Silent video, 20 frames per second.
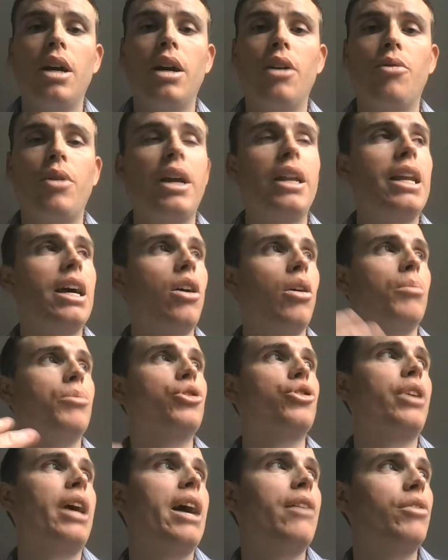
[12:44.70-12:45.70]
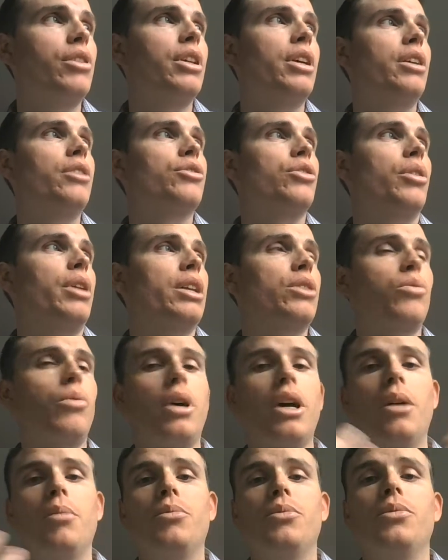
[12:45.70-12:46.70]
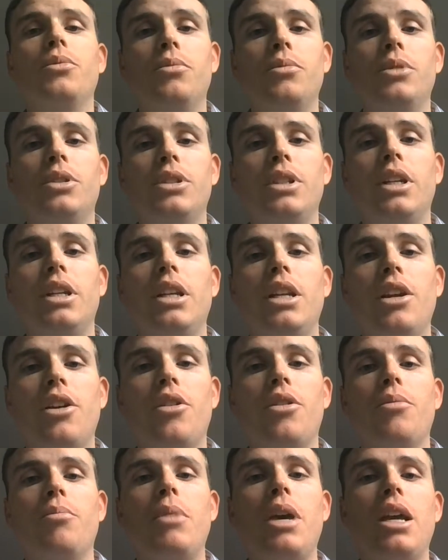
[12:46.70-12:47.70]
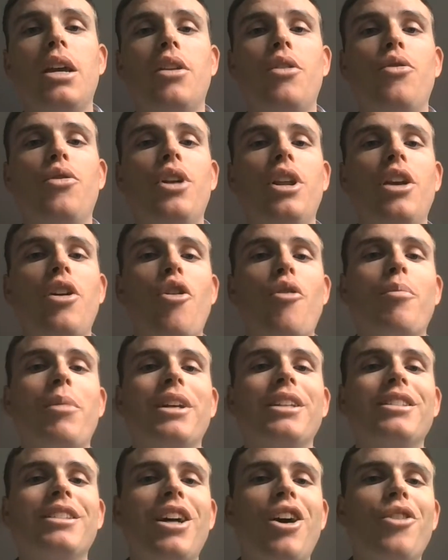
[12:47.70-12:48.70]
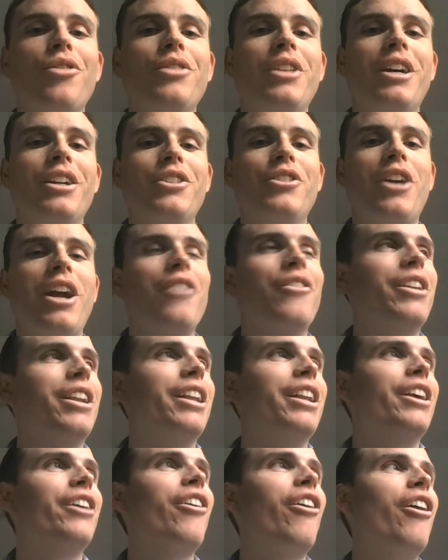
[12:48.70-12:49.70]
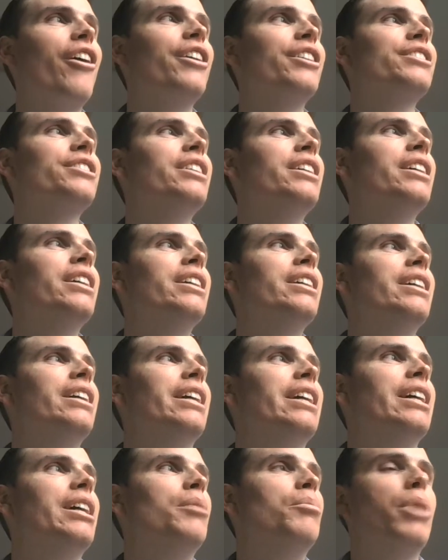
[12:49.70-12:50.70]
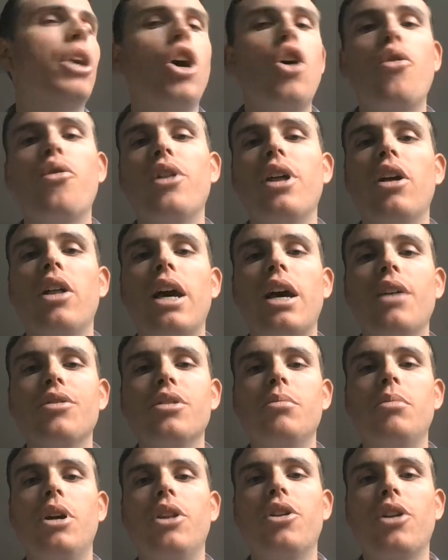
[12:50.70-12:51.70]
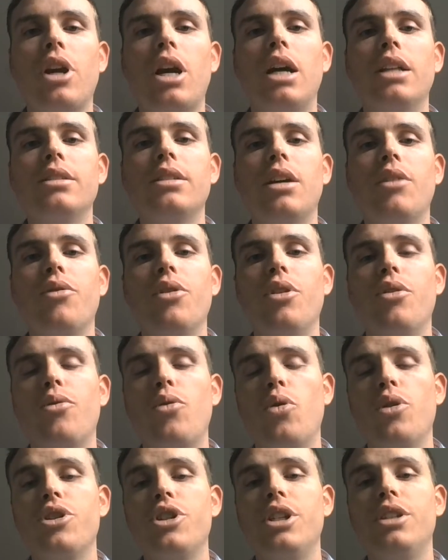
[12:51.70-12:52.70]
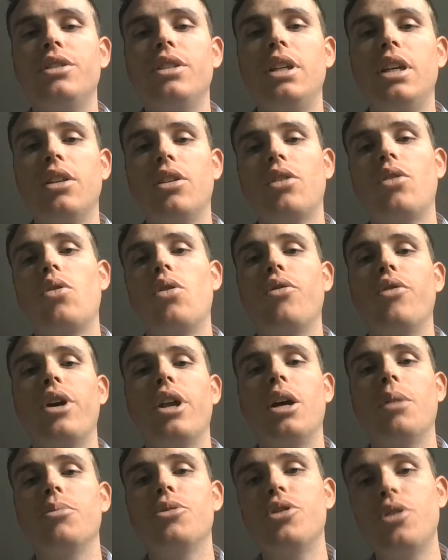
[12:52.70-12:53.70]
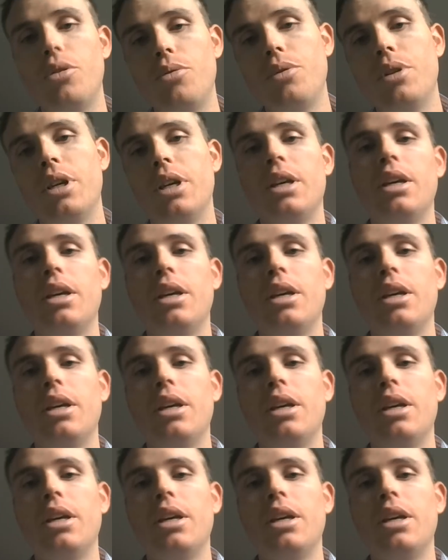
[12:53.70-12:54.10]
Right now, I'm traveling, so that's why I'm sitting here making a video of myself driving any cars, but hopefully I'll have some other content for the 4GT and the Corvette up soon.